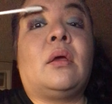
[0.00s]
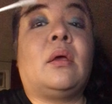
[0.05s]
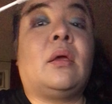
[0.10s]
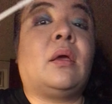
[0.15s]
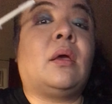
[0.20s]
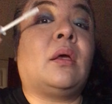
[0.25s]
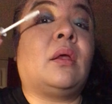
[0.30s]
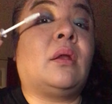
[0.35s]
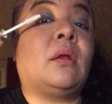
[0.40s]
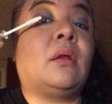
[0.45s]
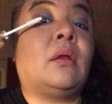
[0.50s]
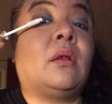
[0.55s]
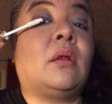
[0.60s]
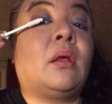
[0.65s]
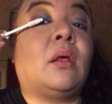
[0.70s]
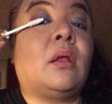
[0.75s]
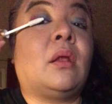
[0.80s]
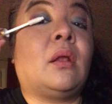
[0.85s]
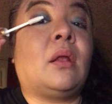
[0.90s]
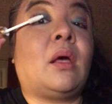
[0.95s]
and
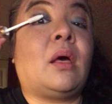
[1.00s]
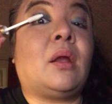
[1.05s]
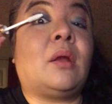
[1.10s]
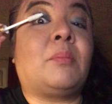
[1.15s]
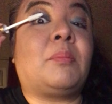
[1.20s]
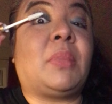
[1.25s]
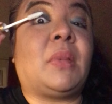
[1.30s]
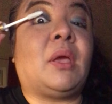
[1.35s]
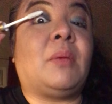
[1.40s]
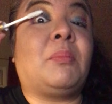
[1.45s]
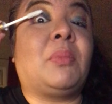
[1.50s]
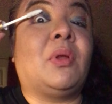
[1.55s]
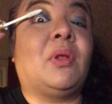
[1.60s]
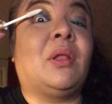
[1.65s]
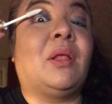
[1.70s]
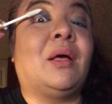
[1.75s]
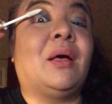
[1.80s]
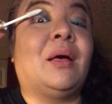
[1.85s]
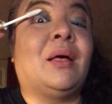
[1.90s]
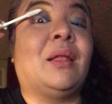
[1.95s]
a lot of people,
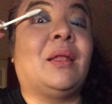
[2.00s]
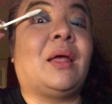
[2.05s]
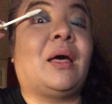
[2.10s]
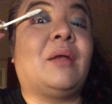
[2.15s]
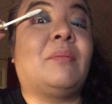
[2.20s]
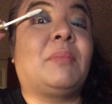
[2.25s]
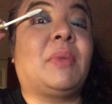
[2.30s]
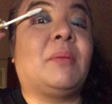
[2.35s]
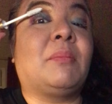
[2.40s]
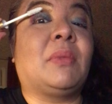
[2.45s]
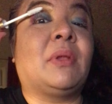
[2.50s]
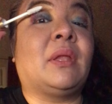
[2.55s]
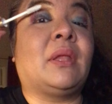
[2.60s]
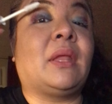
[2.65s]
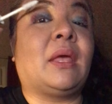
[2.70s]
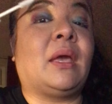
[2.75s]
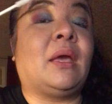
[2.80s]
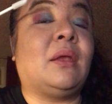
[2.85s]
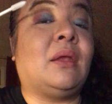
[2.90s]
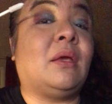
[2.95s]
a lot of people in
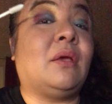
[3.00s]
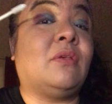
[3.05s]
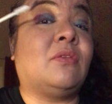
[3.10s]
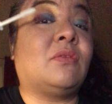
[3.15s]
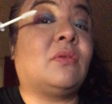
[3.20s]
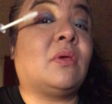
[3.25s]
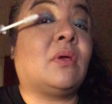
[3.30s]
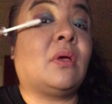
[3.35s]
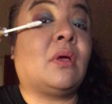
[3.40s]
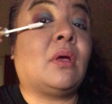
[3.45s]
the '80s